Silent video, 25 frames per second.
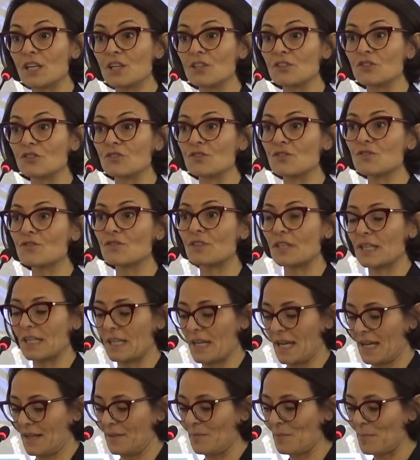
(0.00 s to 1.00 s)

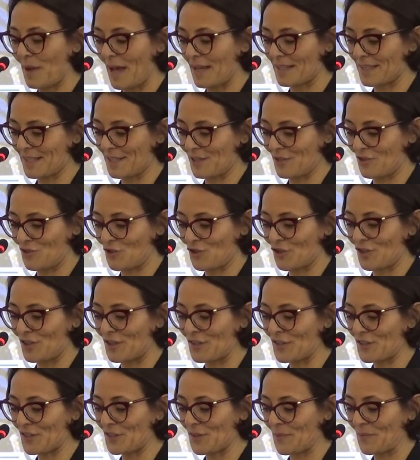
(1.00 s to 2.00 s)
industry and
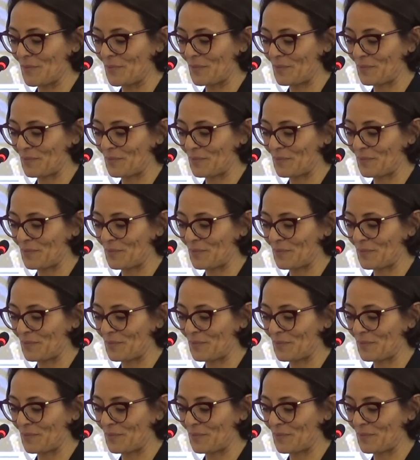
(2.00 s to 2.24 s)
passengers.